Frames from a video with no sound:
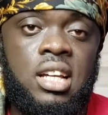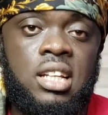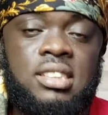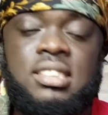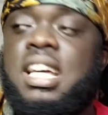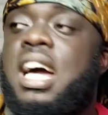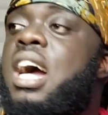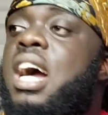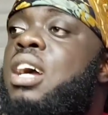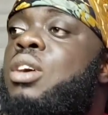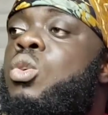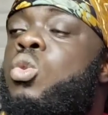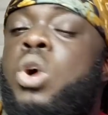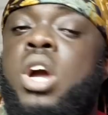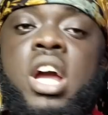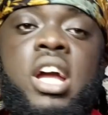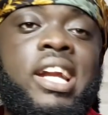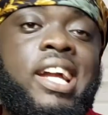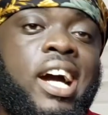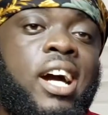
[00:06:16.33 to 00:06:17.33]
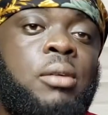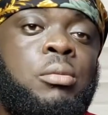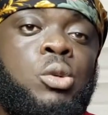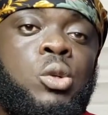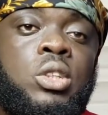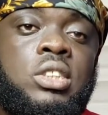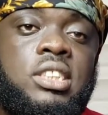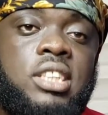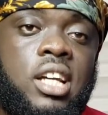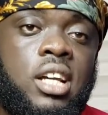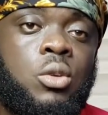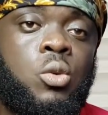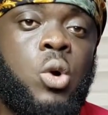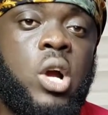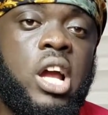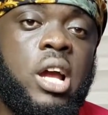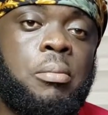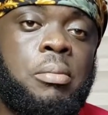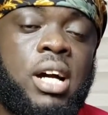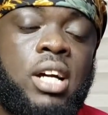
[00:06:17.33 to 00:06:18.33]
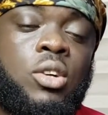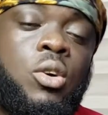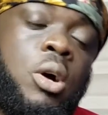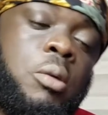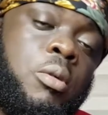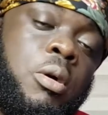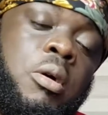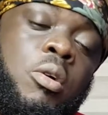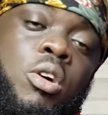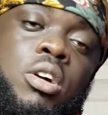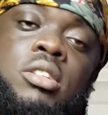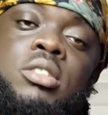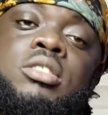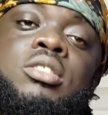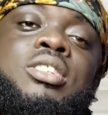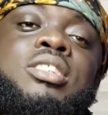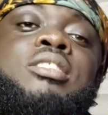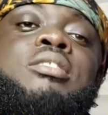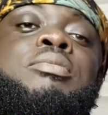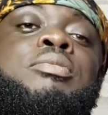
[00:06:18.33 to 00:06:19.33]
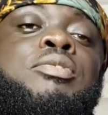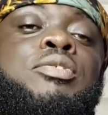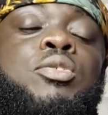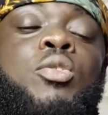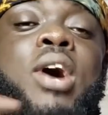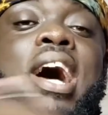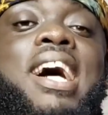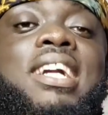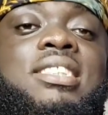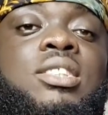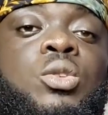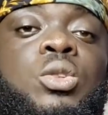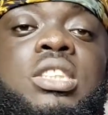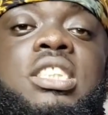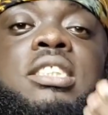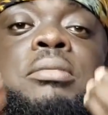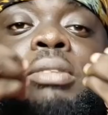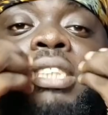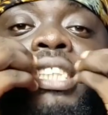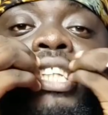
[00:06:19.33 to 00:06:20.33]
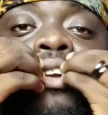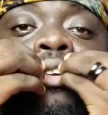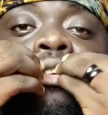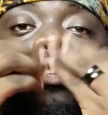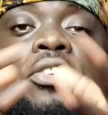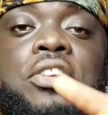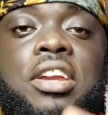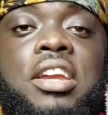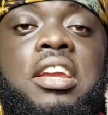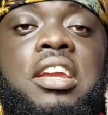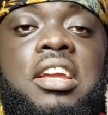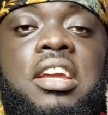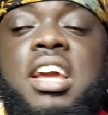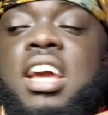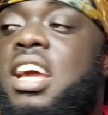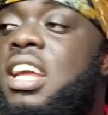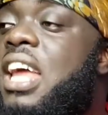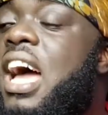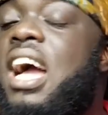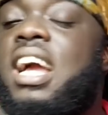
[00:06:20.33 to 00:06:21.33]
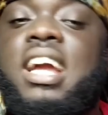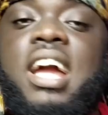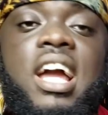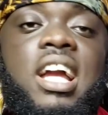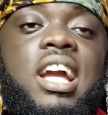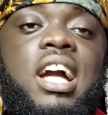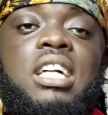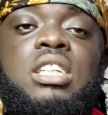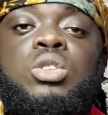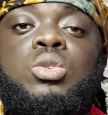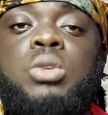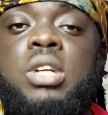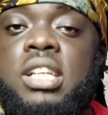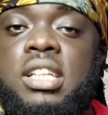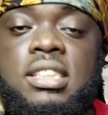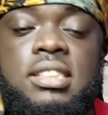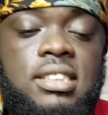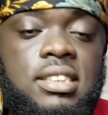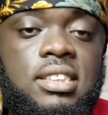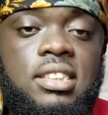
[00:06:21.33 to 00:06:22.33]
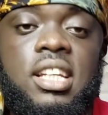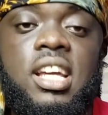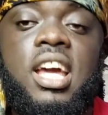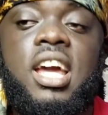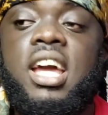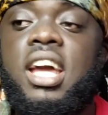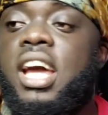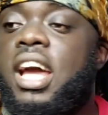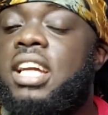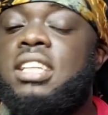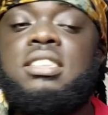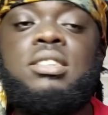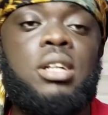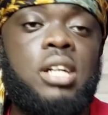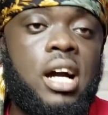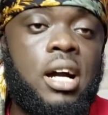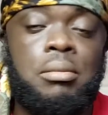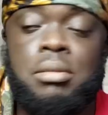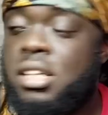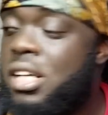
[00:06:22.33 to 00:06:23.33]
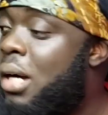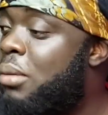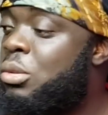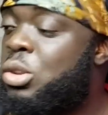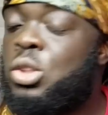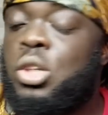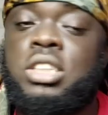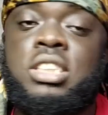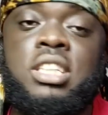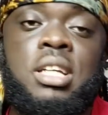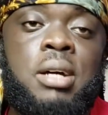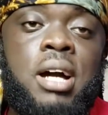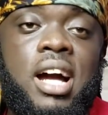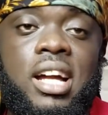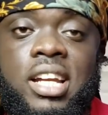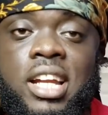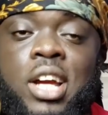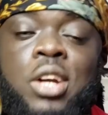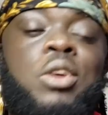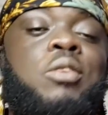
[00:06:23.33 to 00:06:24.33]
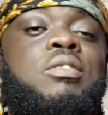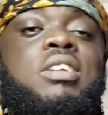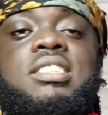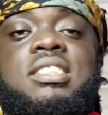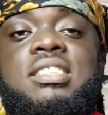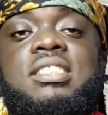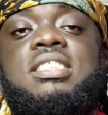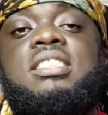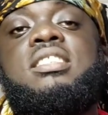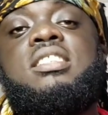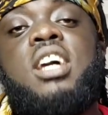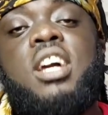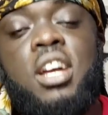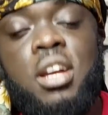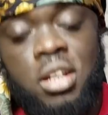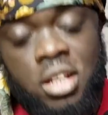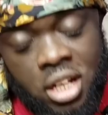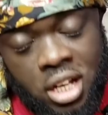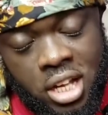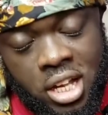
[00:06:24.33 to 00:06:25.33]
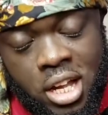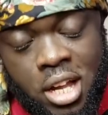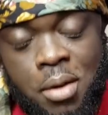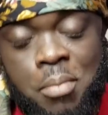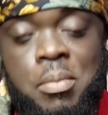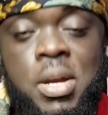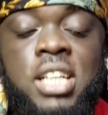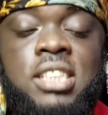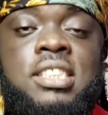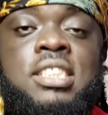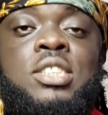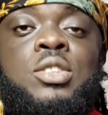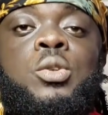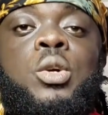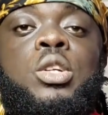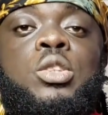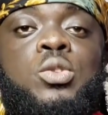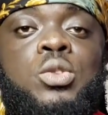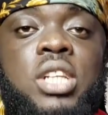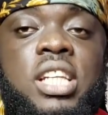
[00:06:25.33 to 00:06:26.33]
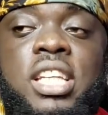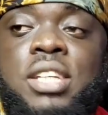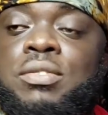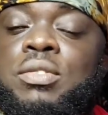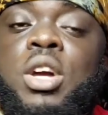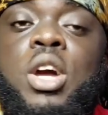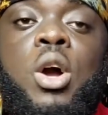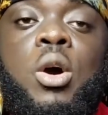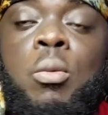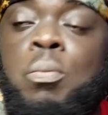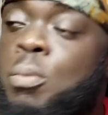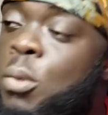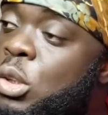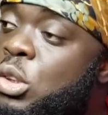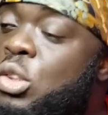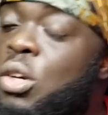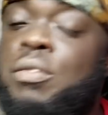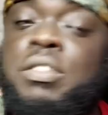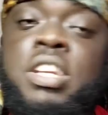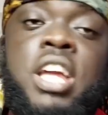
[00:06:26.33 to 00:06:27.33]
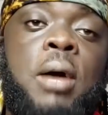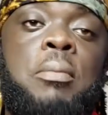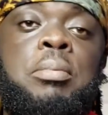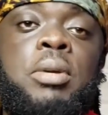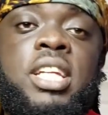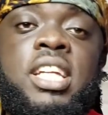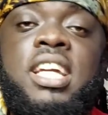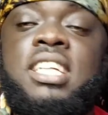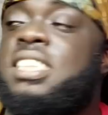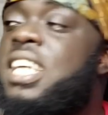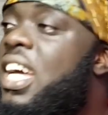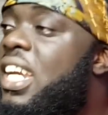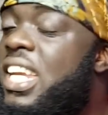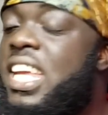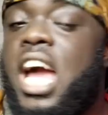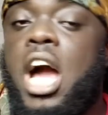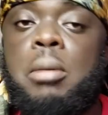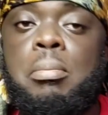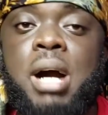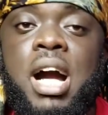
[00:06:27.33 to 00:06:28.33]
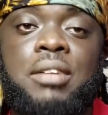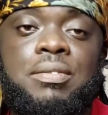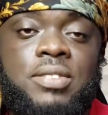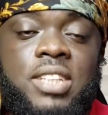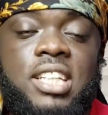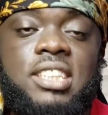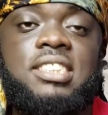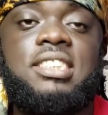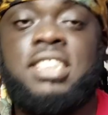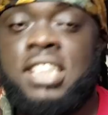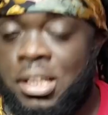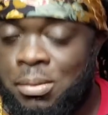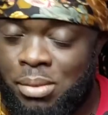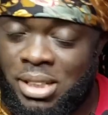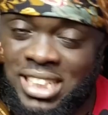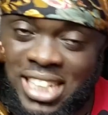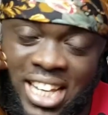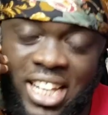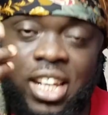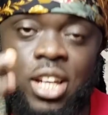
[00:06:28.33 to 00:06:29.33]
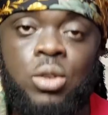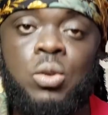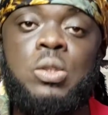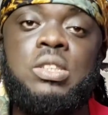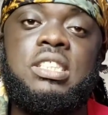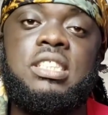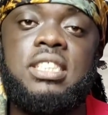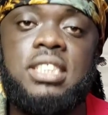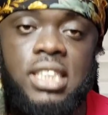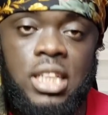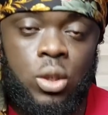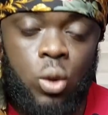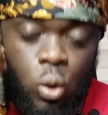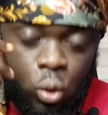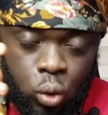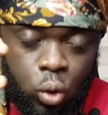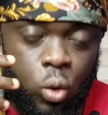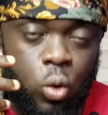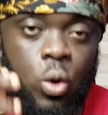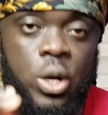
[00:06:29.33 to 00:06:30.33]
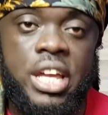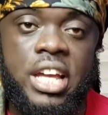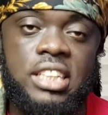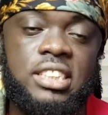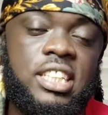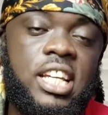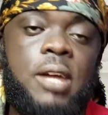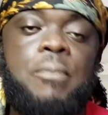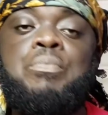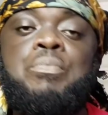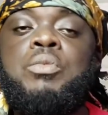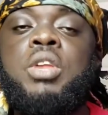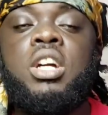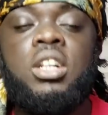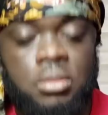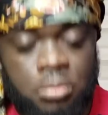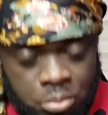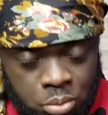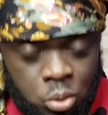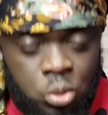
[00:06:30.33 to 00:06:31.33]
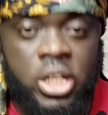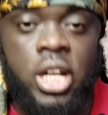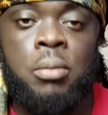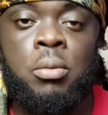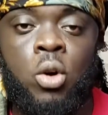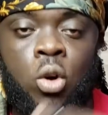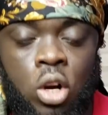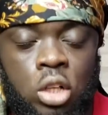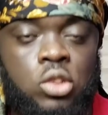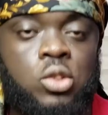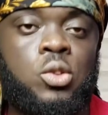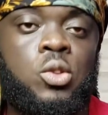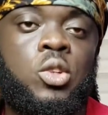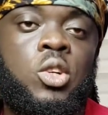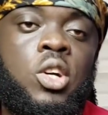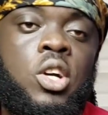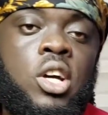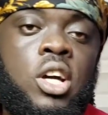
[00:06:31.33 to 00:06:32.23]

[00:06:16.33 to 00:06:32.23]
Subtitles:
So Quena Mose Quema no one more what unti me she that guy can do anything, and I'm sure say at the end of the season Messi is going to leave. Most of their players they are above 30. It be dead and go see say Onoko Eje. Who they want also.